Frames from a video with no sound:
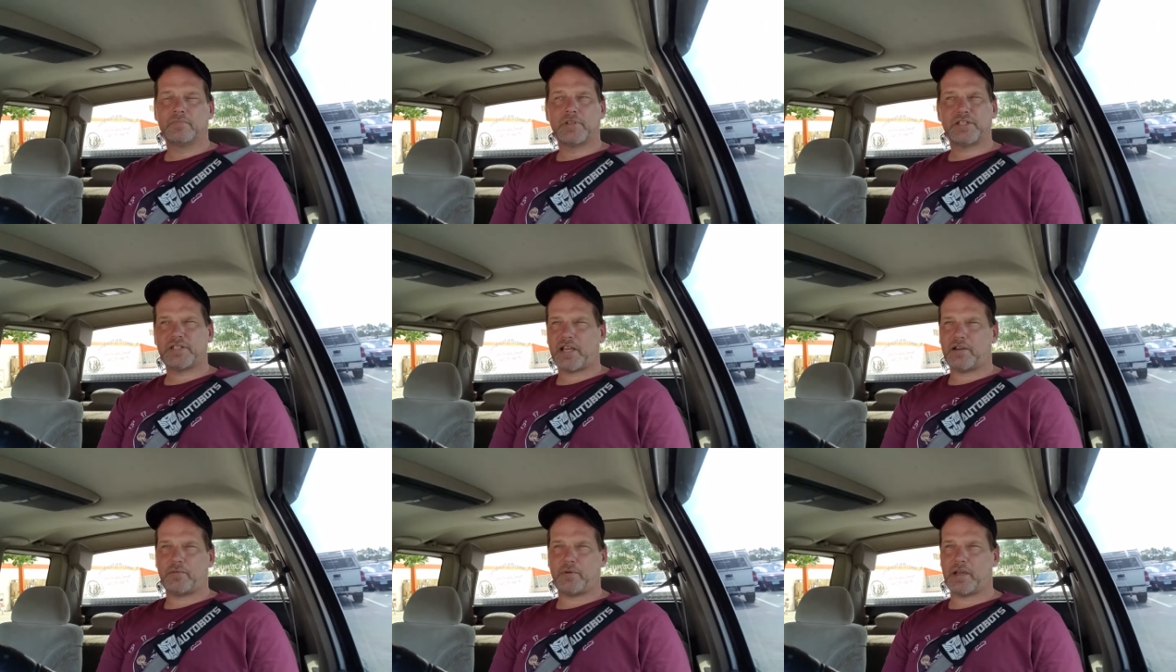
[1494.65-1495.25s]
Is
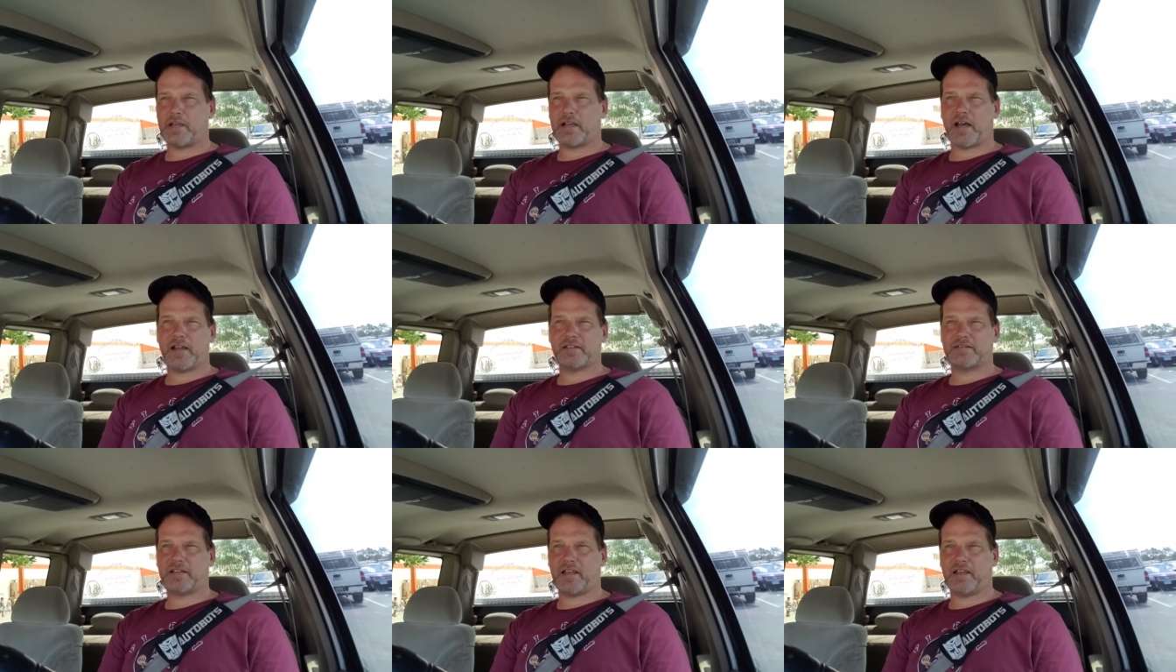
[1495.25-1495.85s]
that way
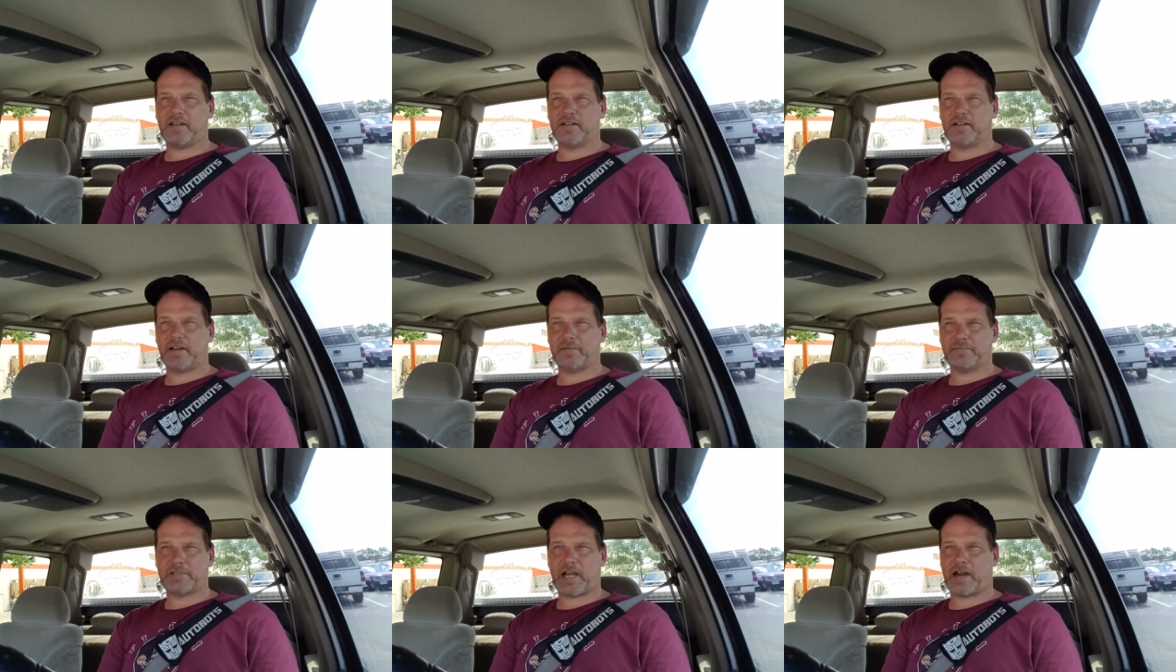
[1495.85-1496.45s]
God's saying,
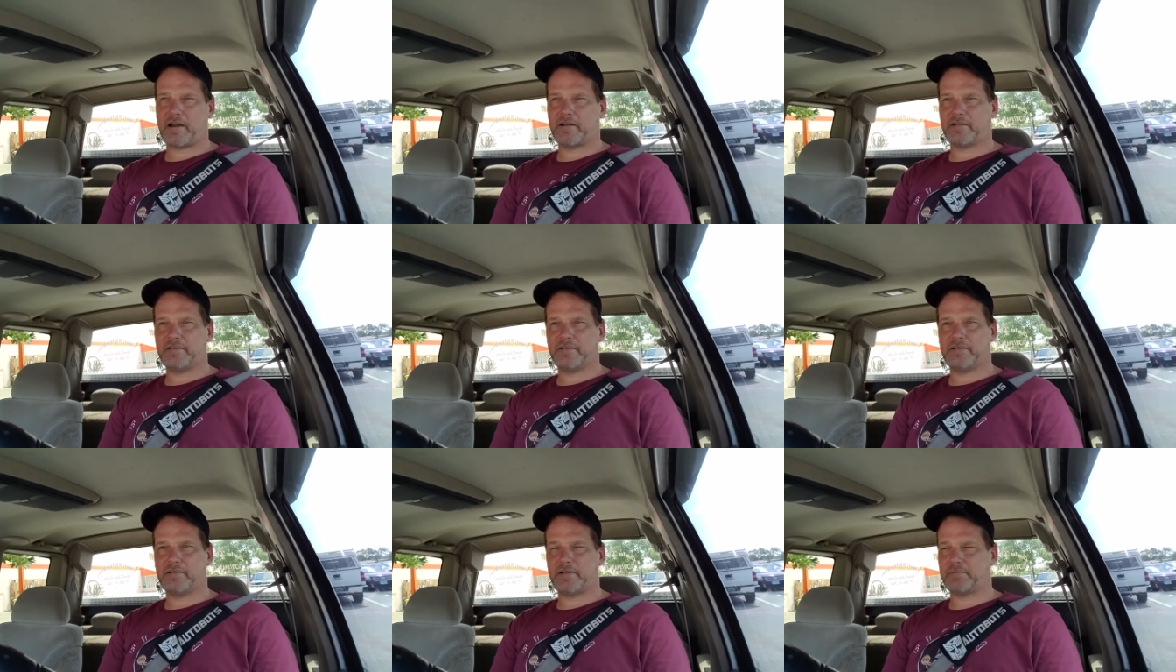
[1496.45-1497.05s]
I'm tired of
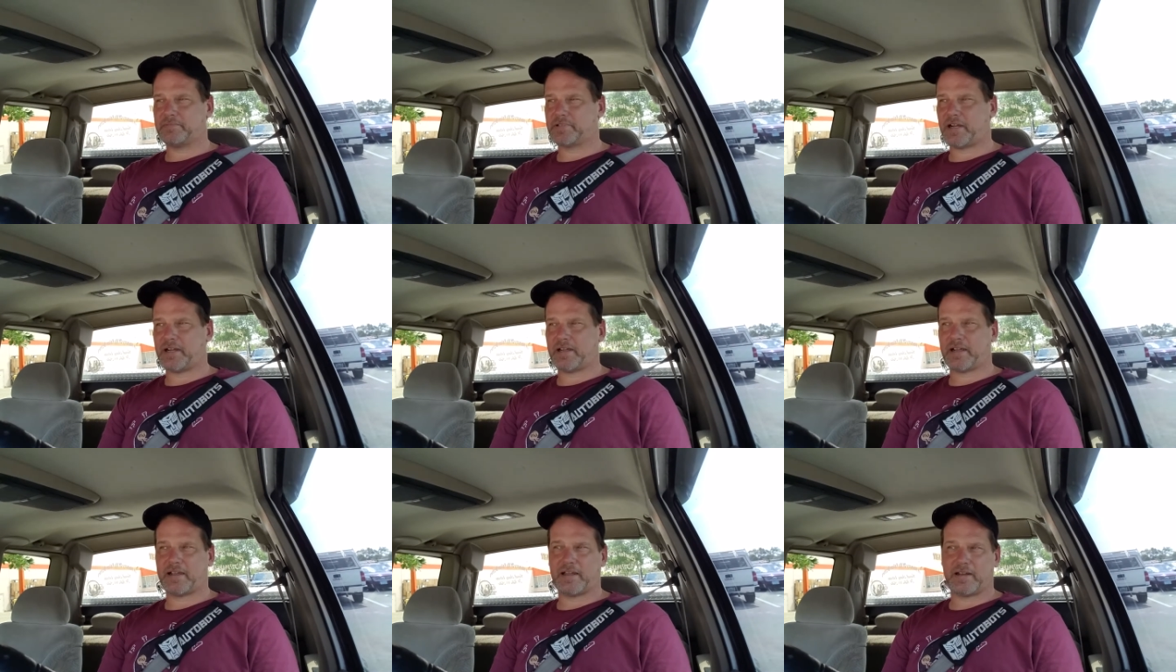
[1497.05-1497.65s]
doing,
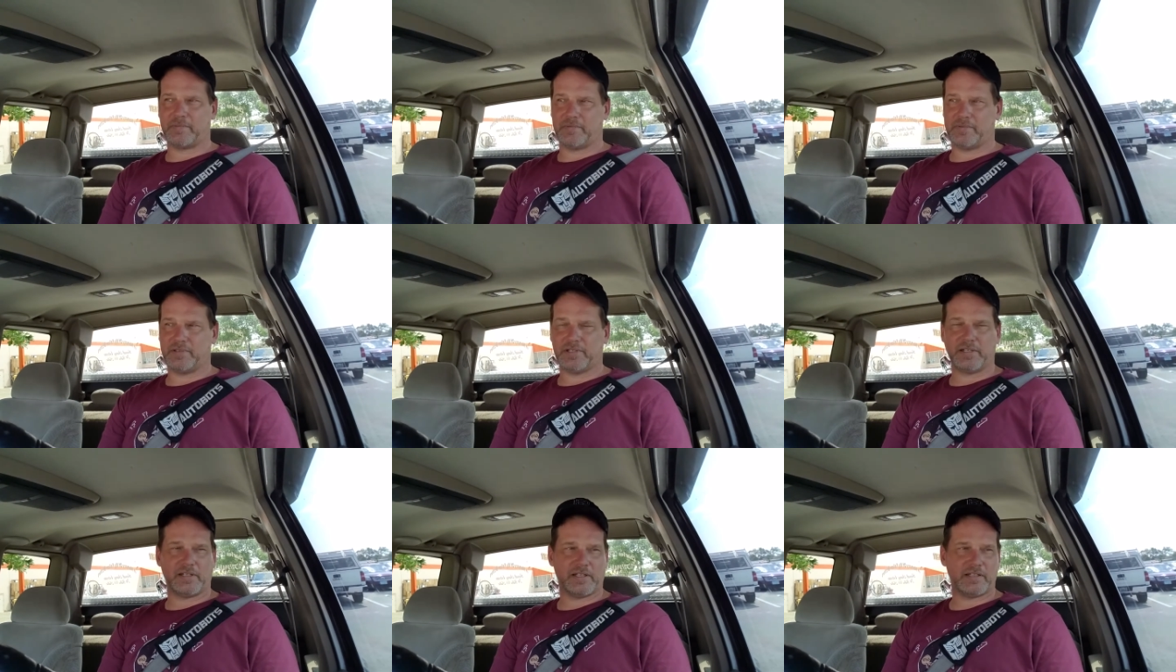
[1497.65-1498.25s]
I gotta
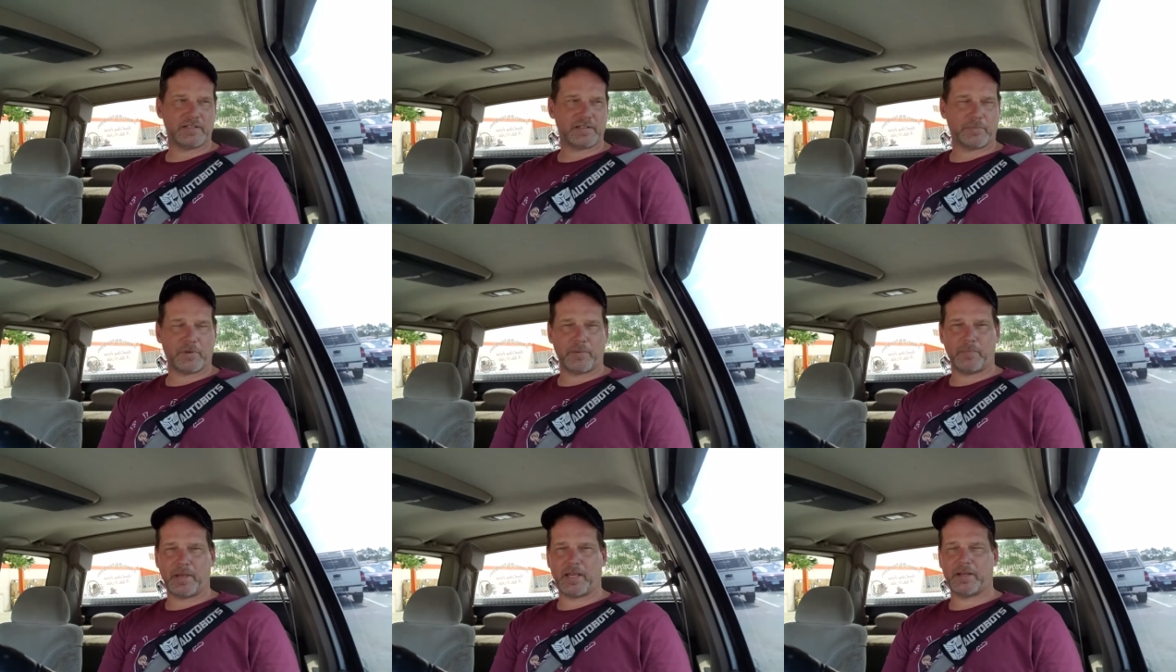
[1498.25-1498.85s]
delete some of
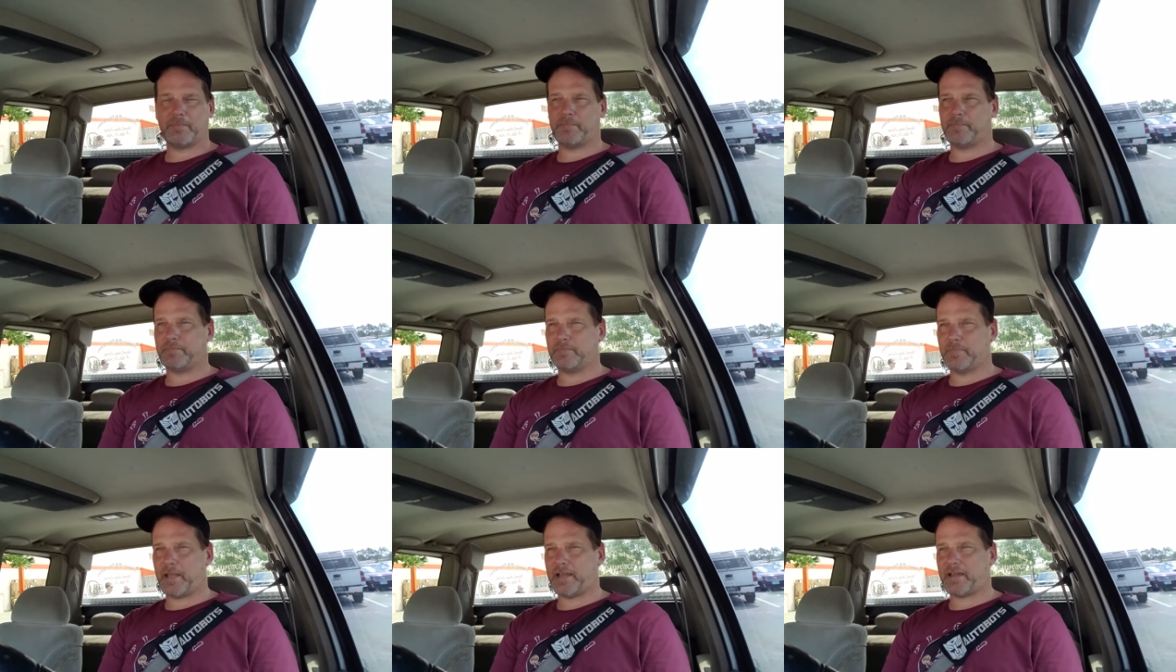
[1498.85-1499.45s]
the
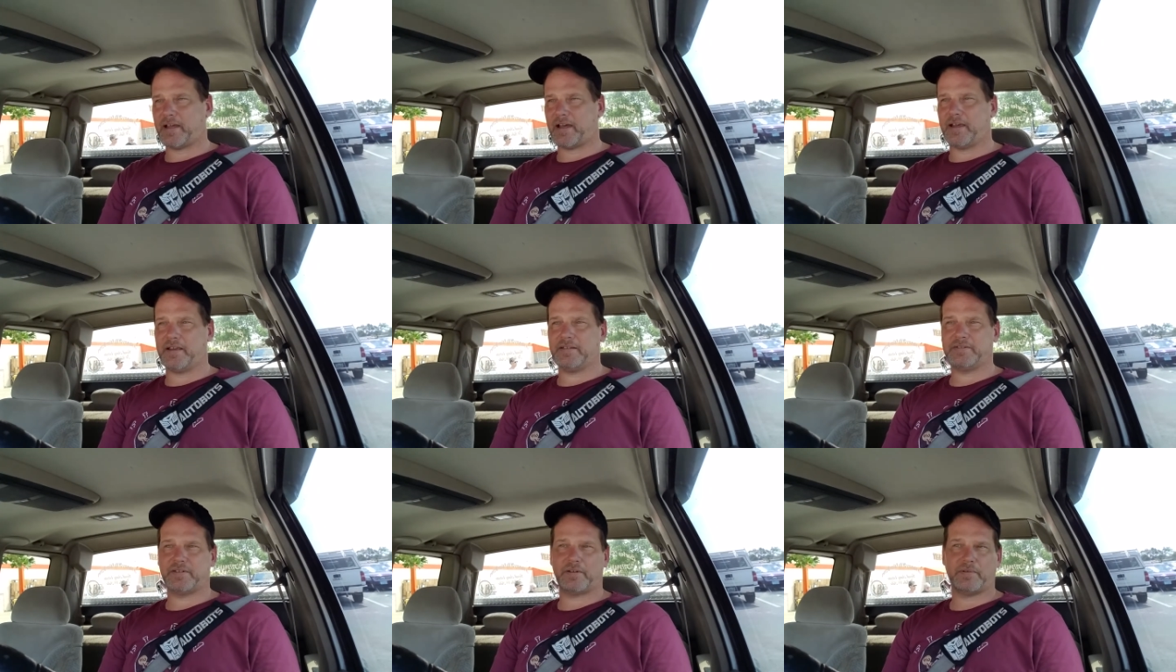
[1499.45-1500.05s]

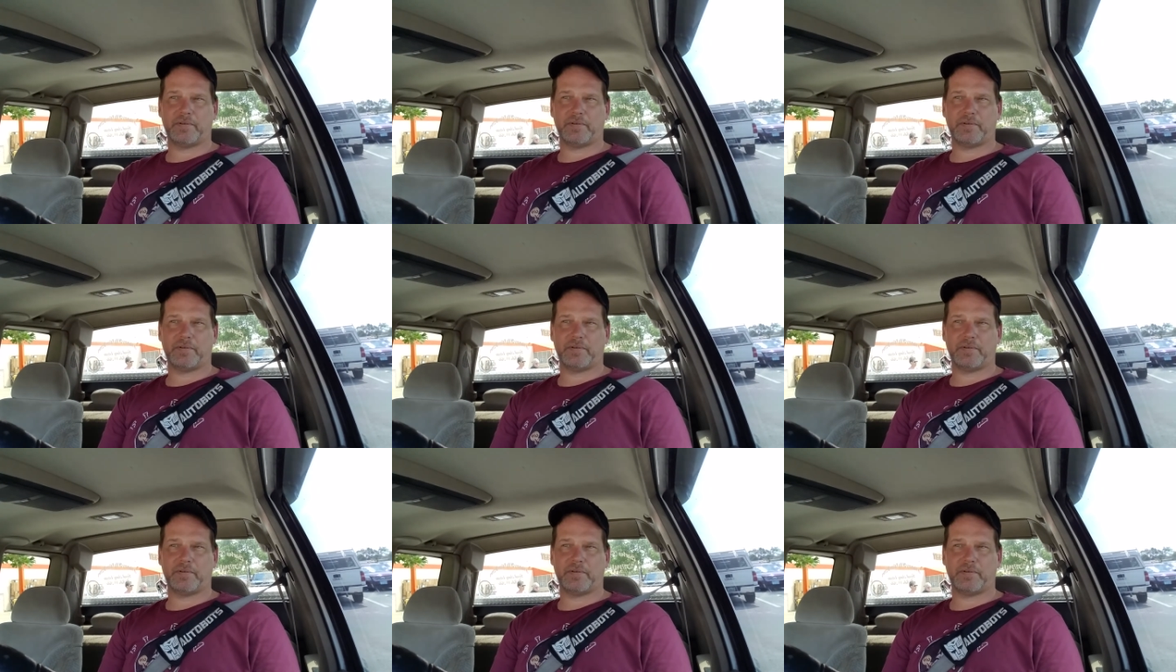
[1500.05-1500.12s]
mankind so that